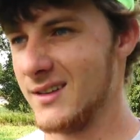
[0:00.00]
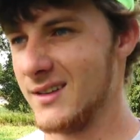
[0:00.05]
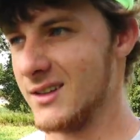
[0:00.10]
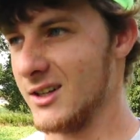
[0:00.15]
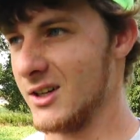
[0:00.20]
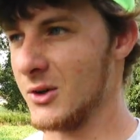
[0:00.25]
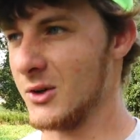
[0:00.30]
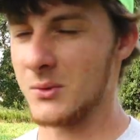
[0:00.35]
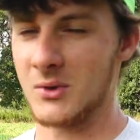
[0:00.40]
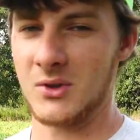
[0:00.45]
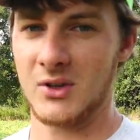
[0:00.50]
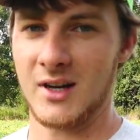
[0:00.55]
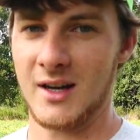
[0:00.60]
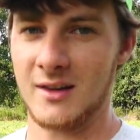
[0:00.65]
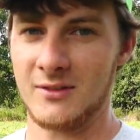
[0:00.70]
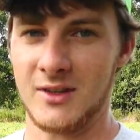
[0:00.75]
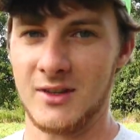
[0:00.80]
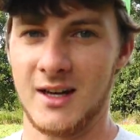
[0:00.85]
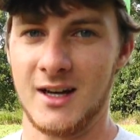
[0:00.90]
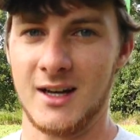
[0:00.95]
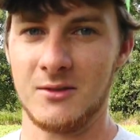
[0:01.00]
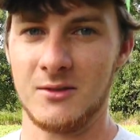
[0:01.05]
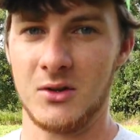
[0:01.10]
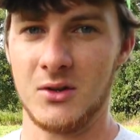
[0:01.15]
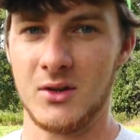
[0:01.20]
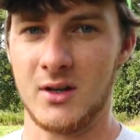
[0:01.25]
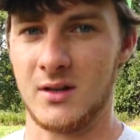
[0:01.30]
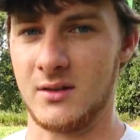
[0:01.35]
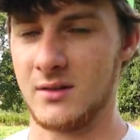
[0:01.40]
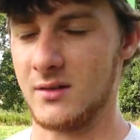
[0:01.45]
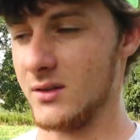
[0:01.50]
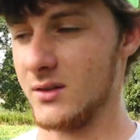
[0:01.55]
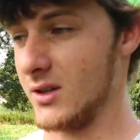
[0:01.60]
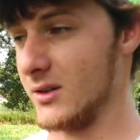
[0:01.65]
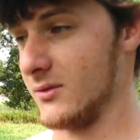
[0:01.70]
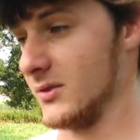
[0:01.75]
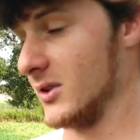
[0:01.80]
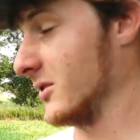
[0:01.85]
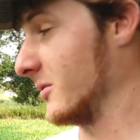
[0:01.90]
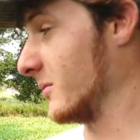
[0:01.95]
you don't really have to have all that
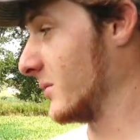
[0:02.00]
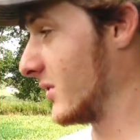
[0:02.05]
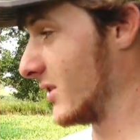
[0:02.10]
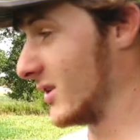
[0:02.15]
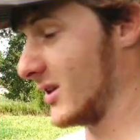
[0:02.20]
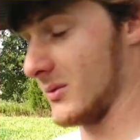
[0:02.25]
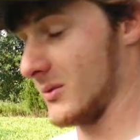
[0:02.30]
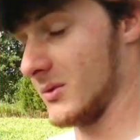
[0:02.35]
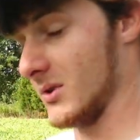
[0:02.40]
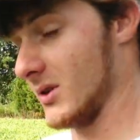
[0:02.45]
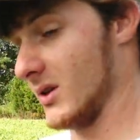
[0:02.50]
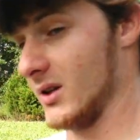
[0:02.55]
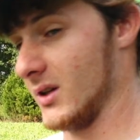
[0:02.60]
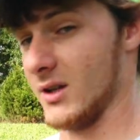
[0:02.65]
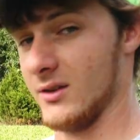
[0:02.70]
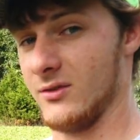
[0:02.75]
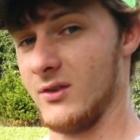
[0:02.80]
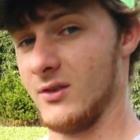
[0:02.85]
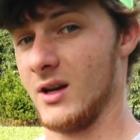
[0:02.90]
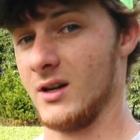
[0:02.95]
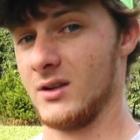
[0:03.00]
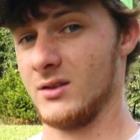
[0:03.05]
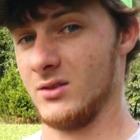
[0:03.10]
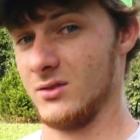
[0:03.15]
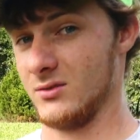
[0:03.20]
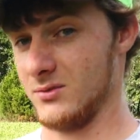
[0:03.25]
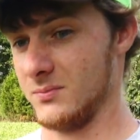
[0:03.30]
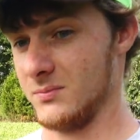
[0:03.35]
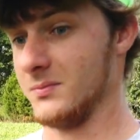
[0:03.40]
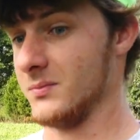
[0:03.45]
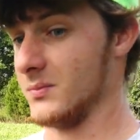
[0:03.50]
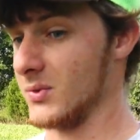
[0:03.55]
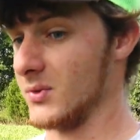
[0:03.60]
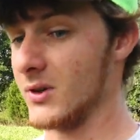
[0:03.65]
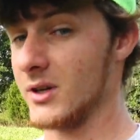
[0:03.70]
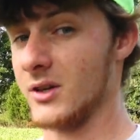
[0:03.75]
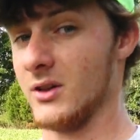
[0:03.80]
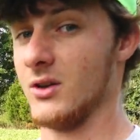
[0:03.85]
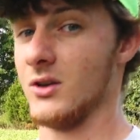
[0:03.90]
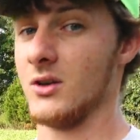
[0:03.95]
stuff. You can put in really effective,
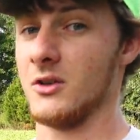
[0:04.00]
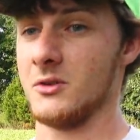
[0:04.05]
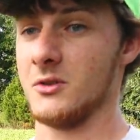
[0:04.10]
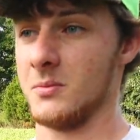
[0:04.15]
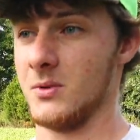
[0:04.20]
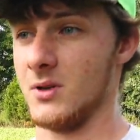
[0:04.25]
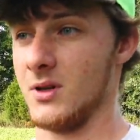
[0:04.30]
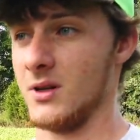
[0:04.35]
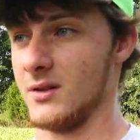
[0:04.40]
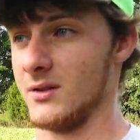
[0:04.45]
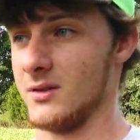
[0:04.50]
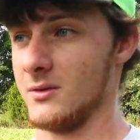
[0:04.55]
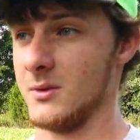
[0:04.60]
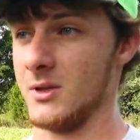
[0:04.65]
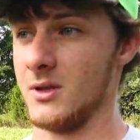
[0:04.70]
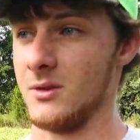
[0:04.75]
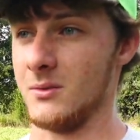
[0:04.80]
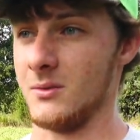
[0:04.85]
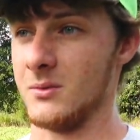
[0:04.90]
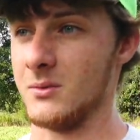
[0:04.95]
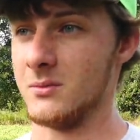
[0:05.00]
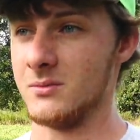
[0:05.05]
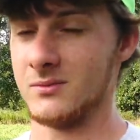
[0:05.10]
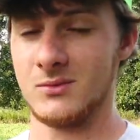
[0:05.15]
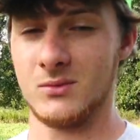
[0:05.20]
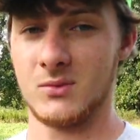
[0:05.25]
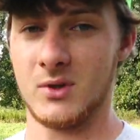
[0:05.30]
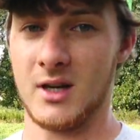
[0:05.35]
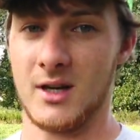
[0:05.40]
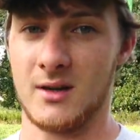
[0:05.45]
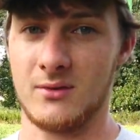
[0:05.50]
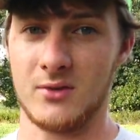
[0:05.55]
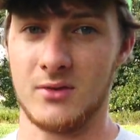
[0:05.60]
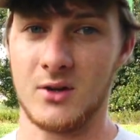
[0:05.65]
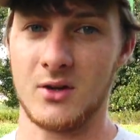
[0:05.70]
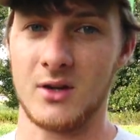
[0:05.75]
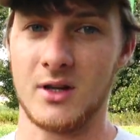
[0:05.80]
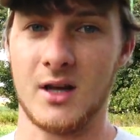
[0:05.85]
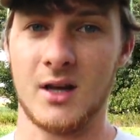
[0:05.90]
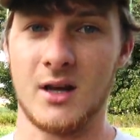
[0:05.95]
pretty large plots. I mean, we have
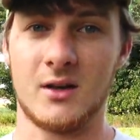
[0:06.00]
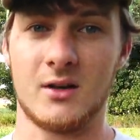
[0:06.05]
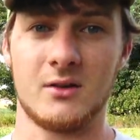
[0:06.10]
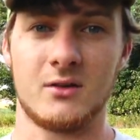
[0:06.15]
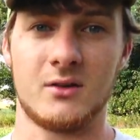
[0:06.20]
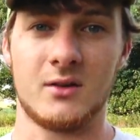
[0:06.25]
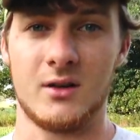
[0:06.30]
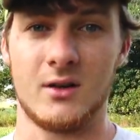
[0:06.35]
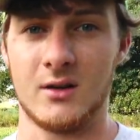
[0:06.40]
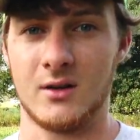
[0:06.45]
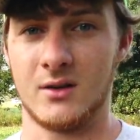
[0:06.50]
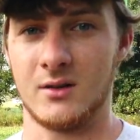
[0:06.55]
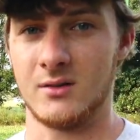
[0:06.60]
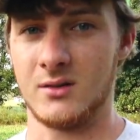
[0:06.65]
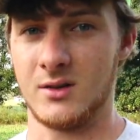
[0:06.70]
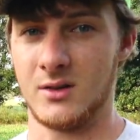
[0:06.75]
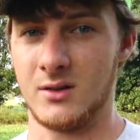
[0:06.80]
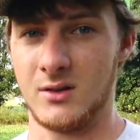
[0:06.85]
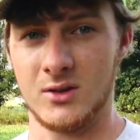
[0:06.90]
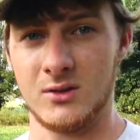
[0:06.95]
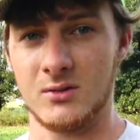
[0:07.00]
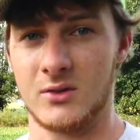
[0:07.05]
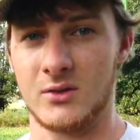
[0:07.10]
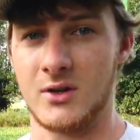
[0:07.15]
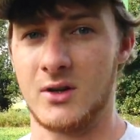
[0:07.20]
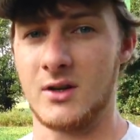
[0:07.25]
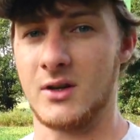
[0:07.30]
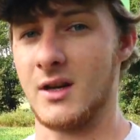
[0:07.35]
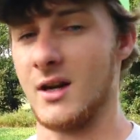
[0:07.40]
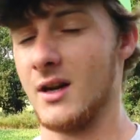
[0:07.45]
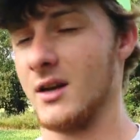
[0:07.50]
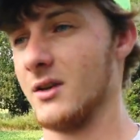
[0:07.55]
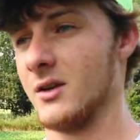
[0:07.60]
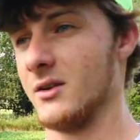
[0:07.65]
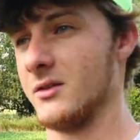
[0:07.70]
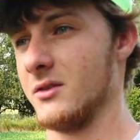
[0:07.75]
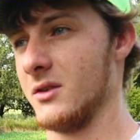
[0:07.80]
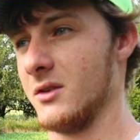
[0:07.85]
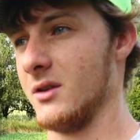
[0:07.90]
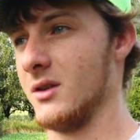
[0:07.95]
30 acres here, a little over 30
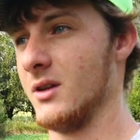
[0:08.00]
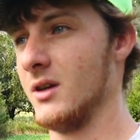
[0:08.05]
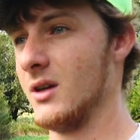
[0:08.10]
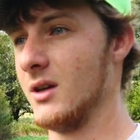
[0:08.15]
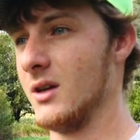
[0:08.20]
acres that